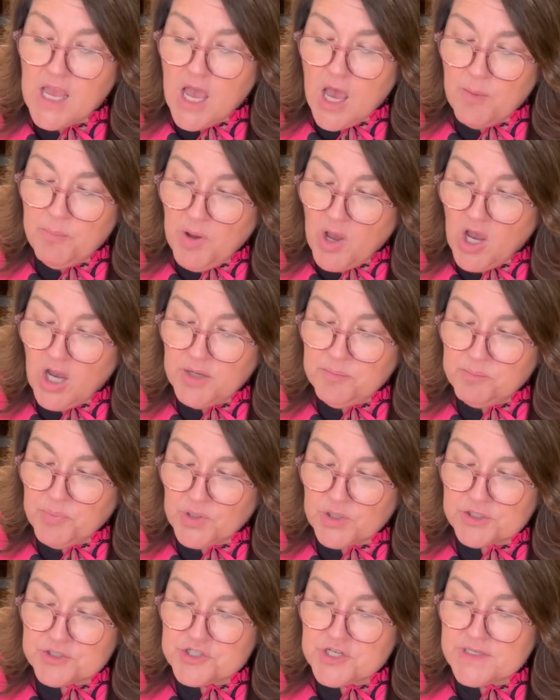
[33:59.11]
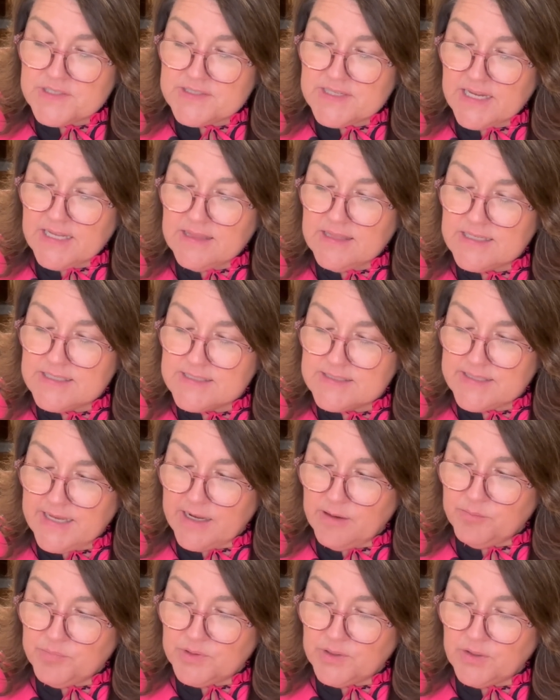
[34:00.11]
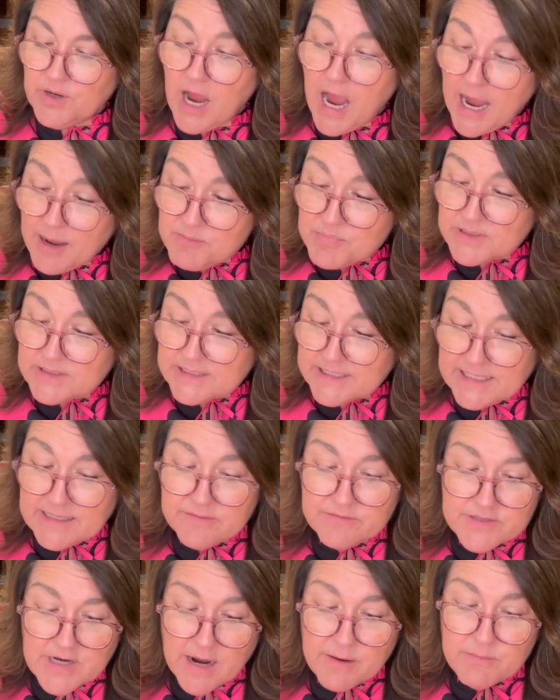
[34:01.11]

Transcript: Upon purchasing this sampler, I believed I